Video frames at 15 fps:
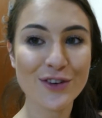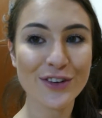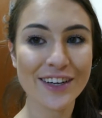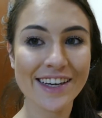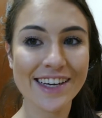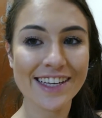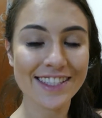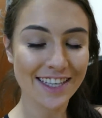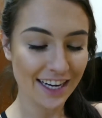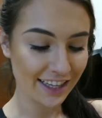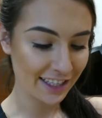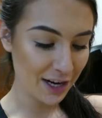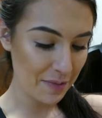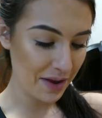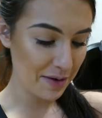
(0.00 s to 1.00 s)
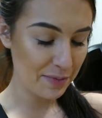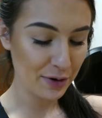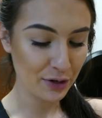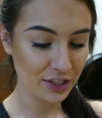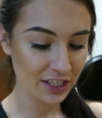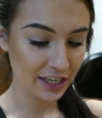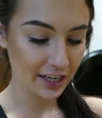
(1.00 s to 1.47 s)
greens and a little bit of
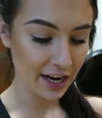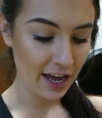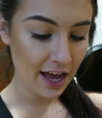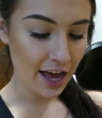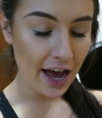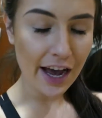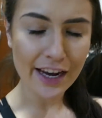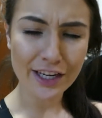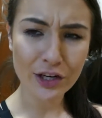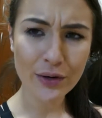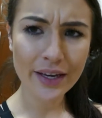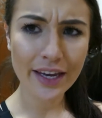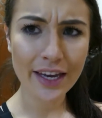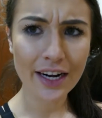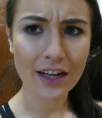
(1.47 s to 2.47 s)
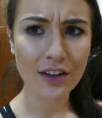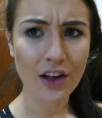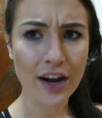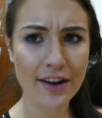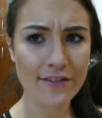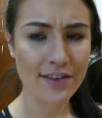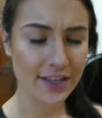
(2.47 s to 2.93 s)
protein. I know I ate a
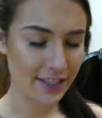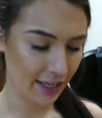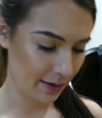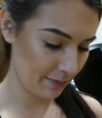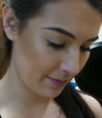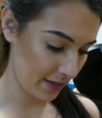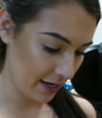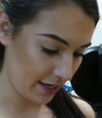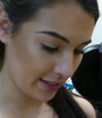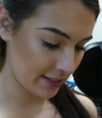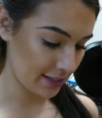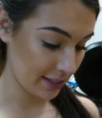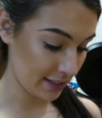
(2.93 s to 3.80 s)
lot of the same things